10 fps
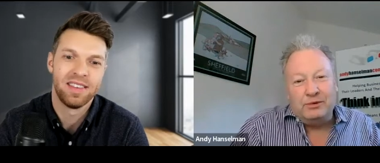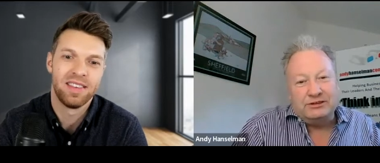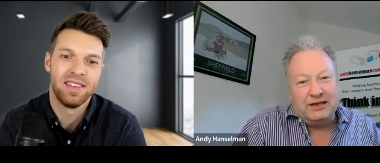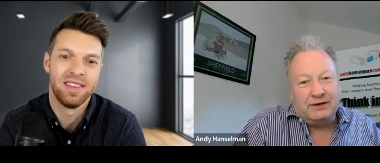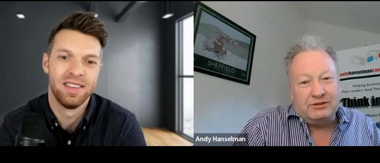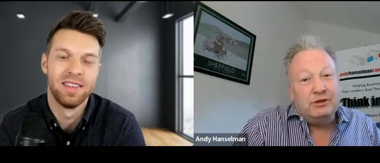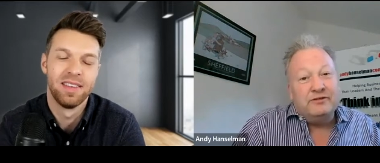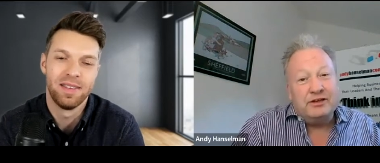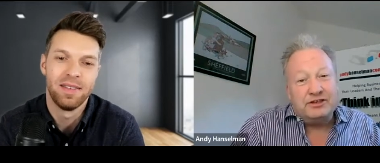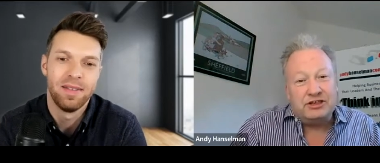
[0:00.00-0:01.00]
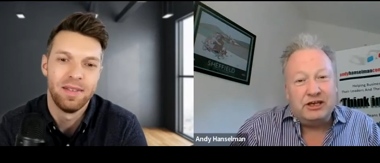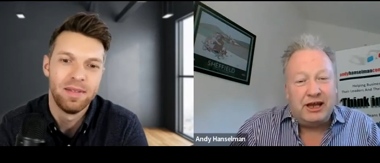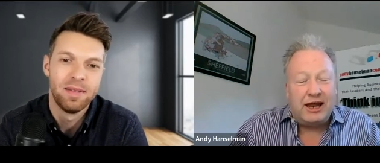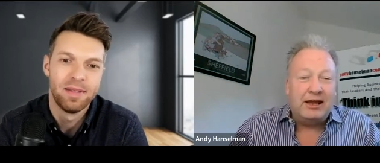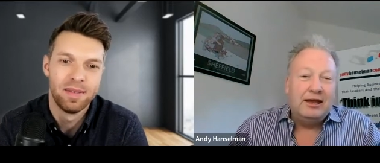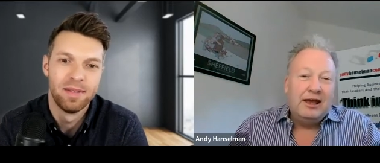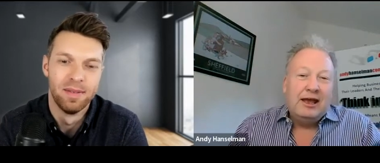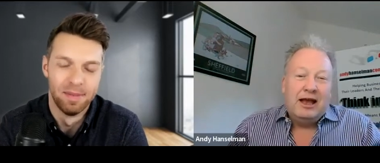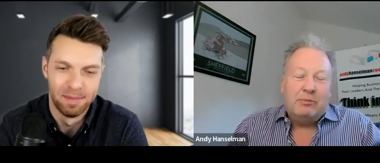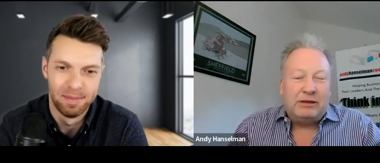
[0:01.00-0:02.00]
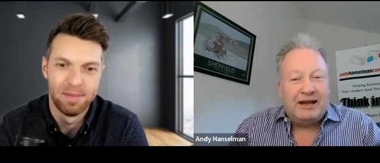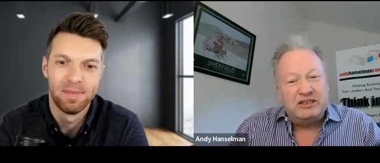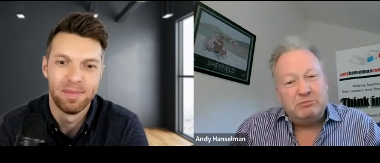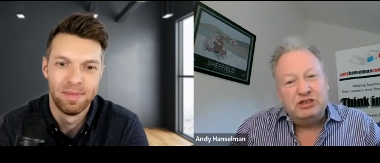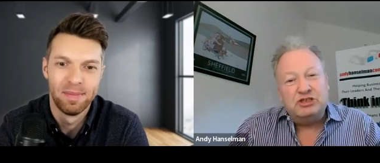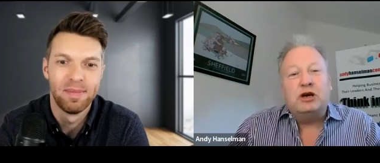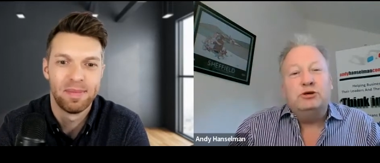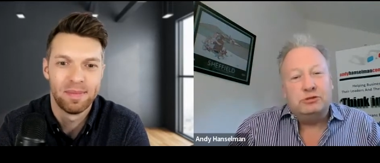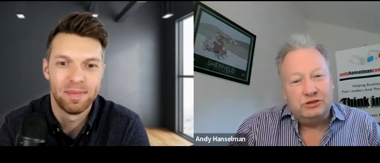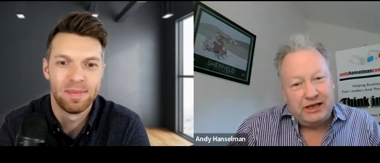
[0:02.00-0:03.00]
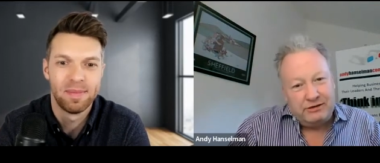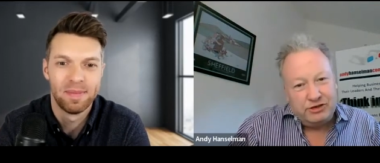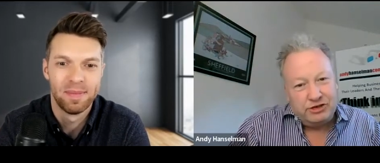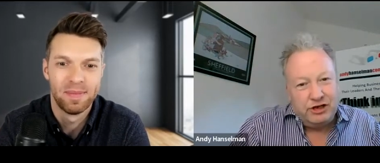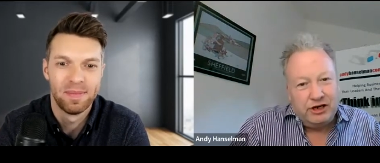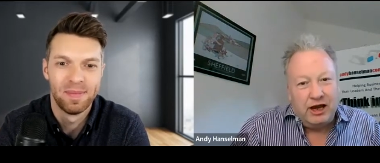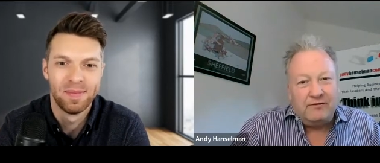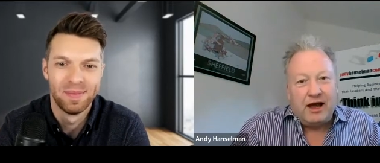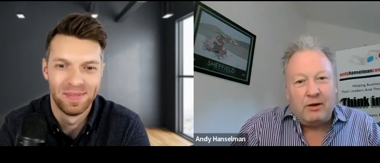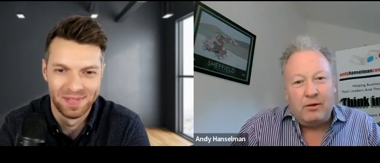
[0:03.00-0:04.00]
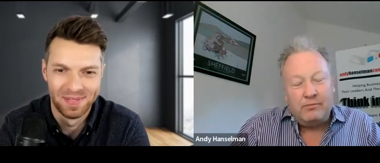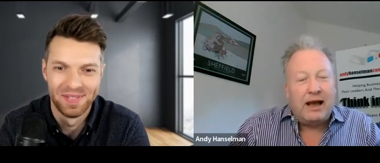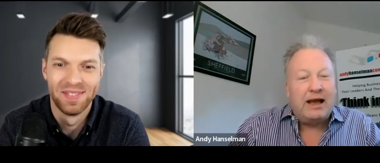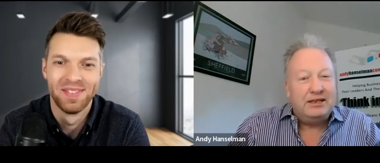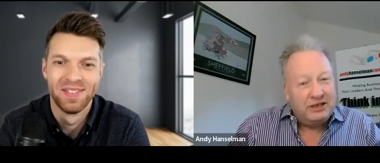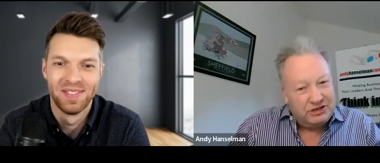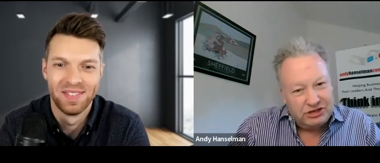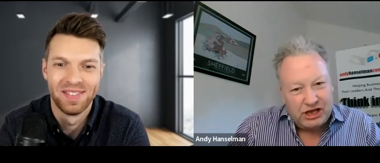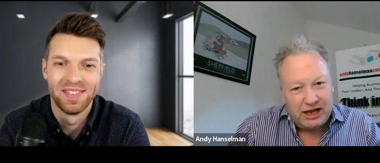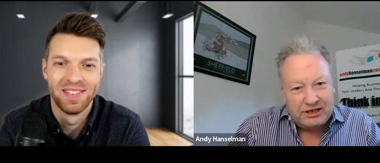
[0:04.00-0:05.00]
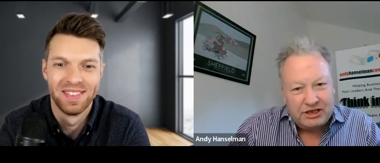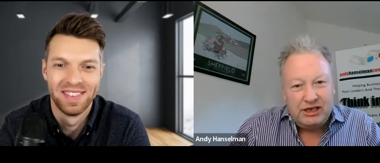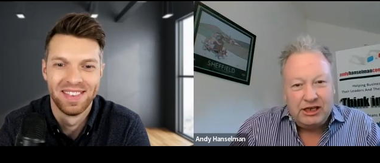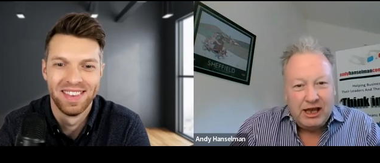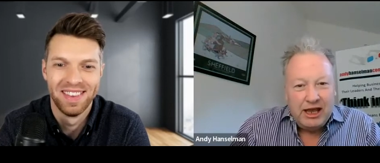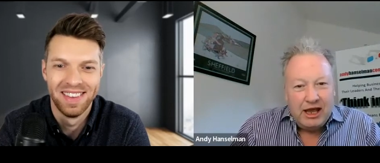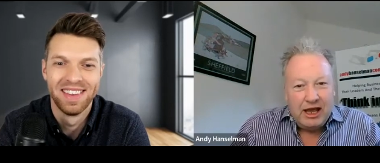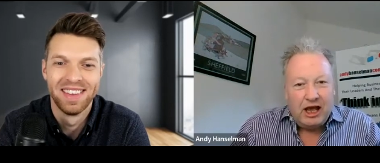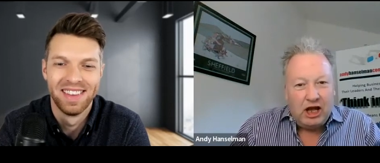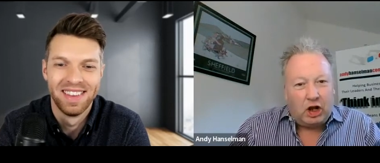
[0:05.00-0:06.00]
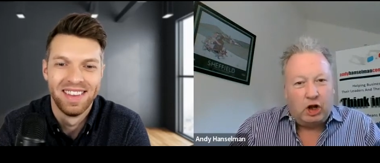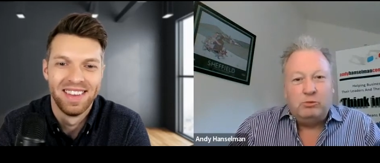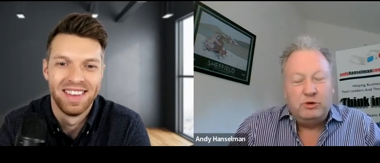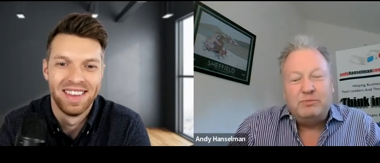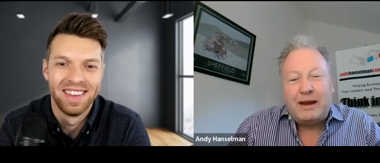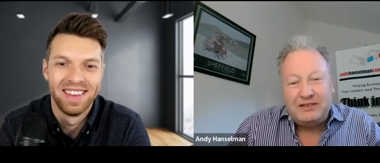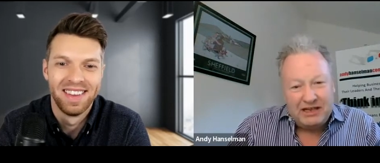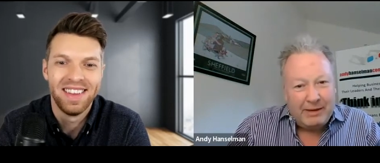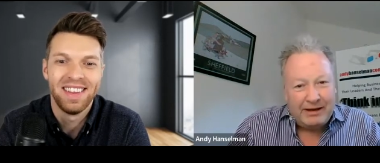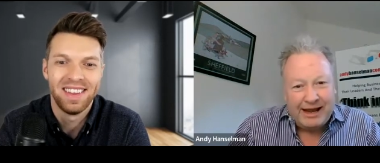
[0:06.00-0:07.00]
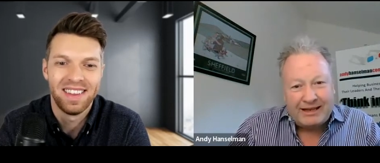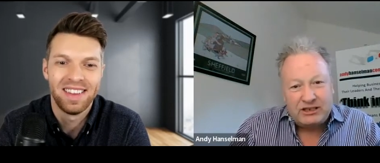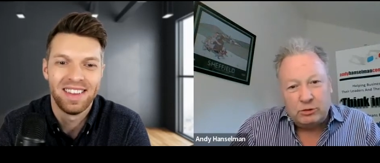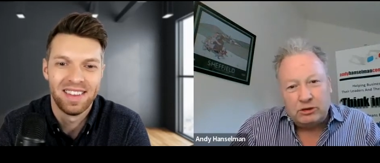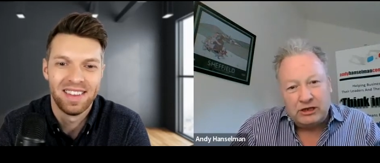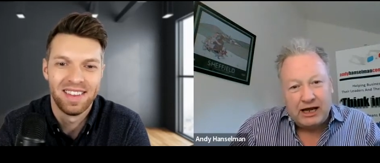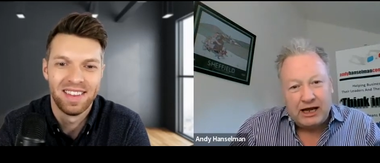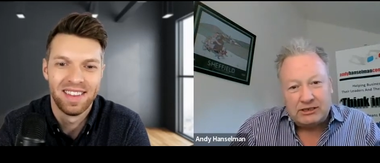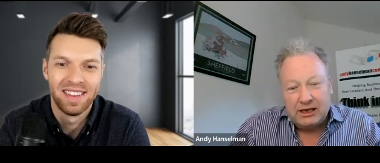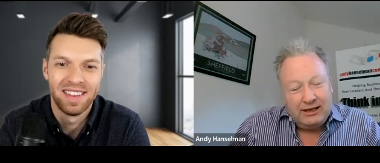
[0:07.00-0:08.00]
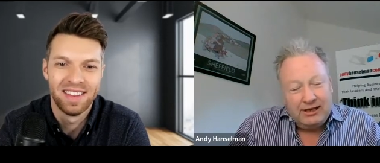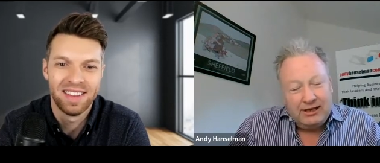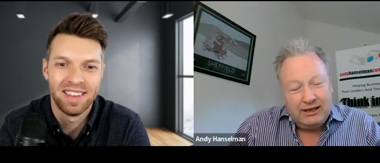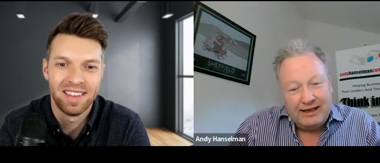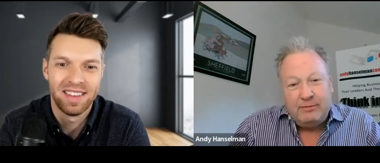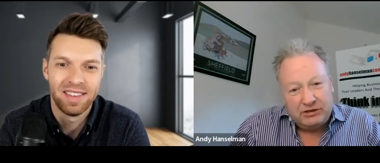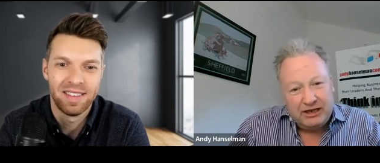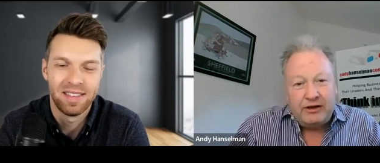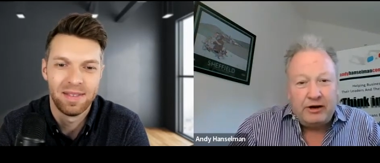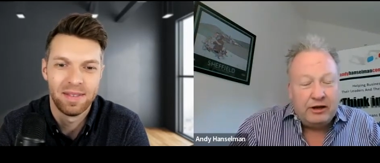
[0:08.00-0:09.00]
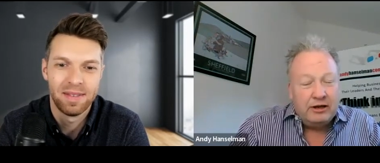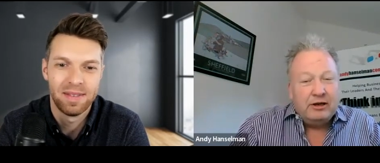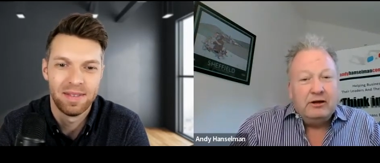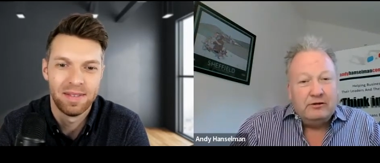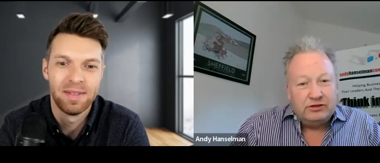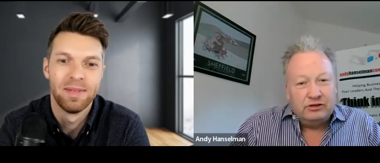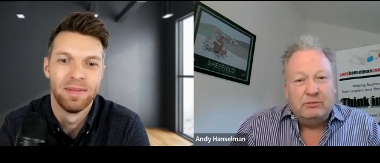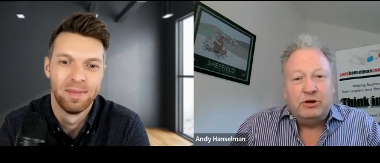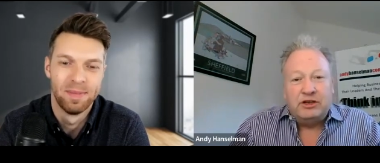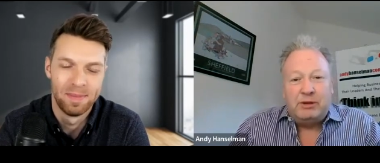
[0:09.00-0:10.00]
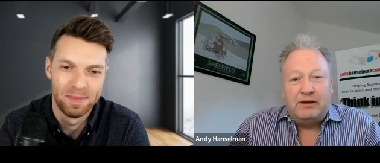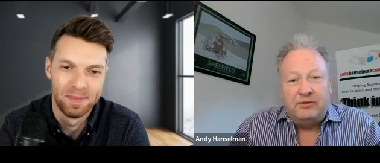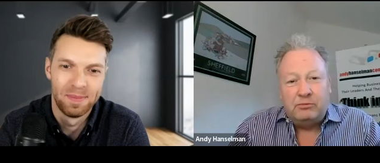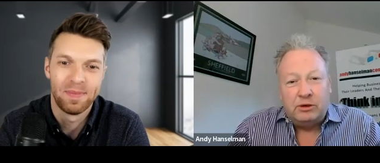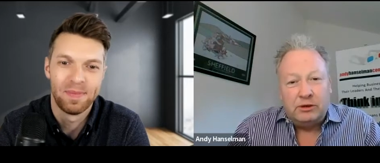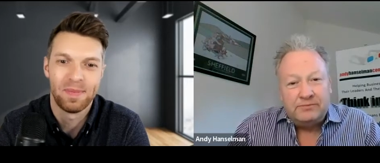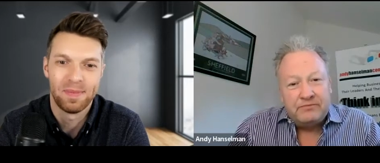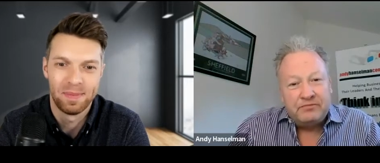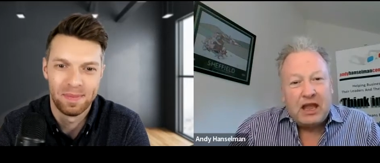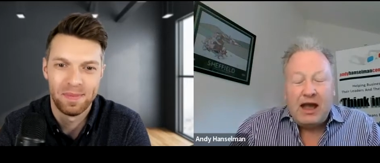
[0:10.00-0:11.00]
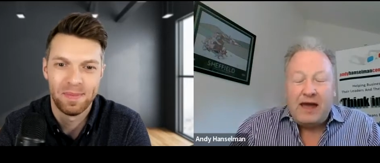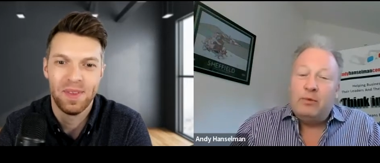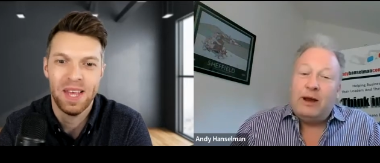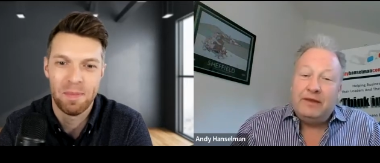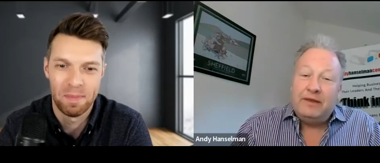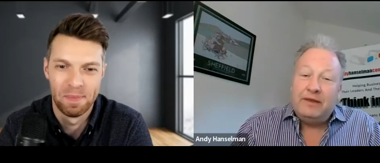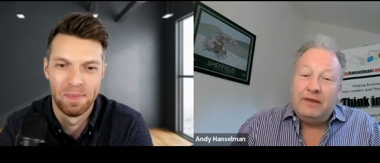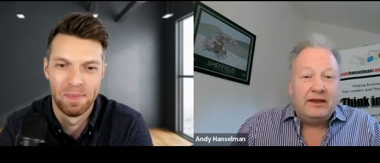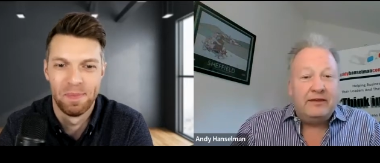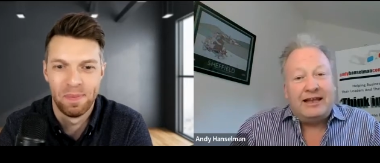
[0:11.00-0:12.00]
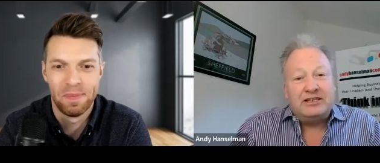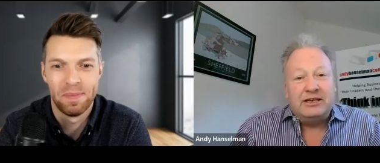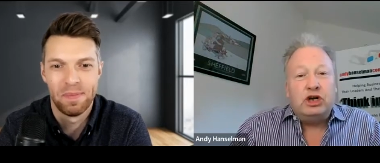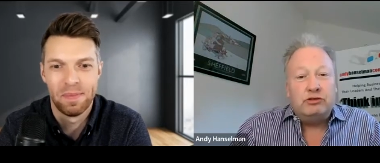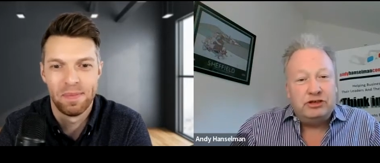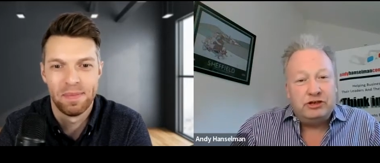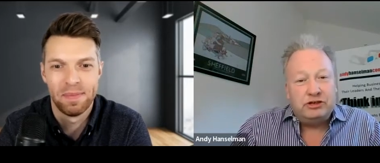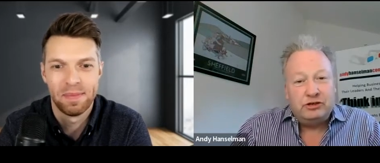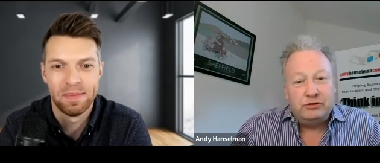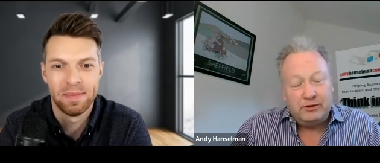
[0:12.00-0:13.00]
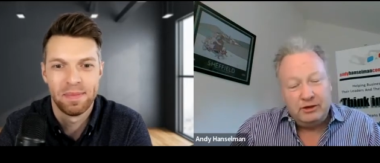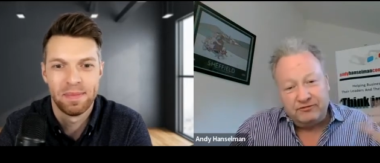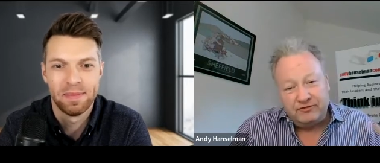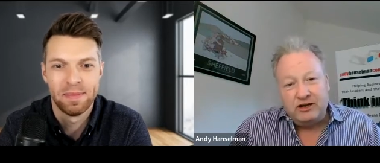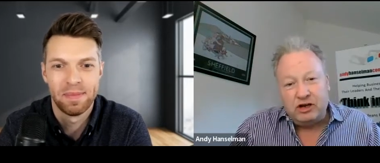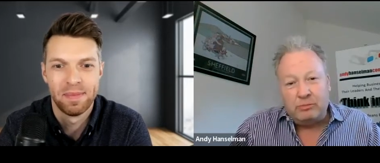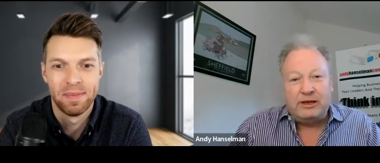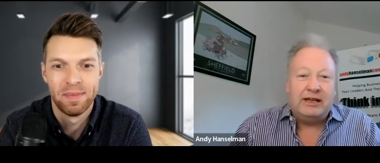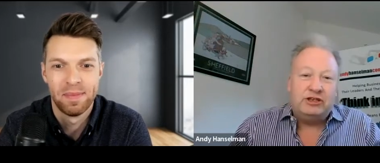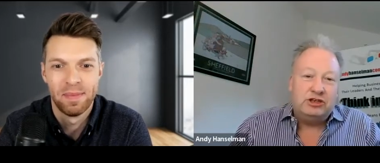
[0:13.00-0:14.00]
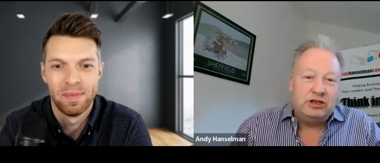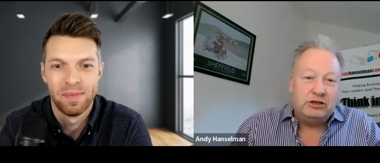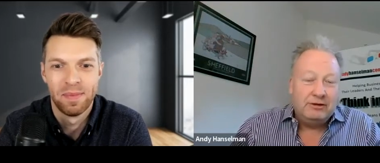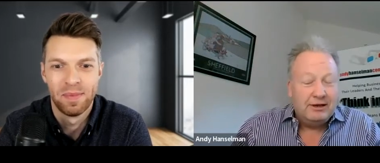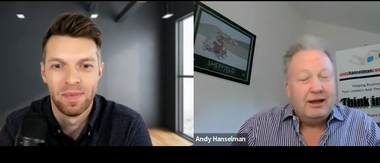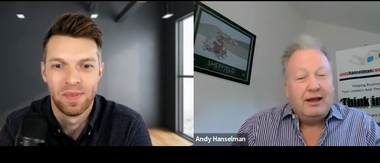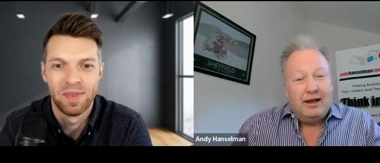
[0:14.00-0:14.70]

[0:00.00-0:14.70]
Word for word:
Speaker 1: it was I was at university, and I applied to be the social secretary of our mining society club, which basically meant I had to organise getting people together on a Sunday morning to play football. Yeah. And the way they did it, they actually encouraged you to, your friend nominated you,